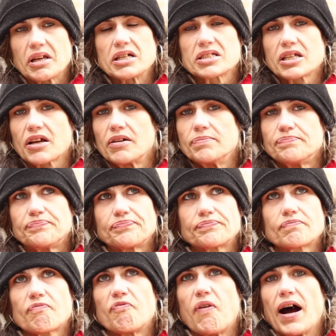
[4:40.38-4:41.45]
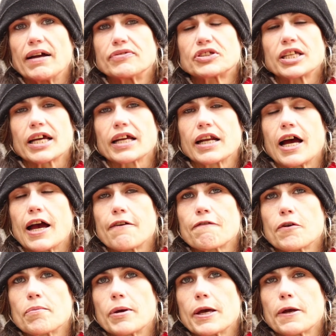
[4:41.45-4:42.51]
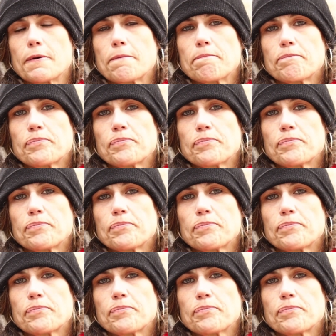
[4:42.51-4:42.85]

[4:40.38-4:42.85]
And that's like a 5-second high for me.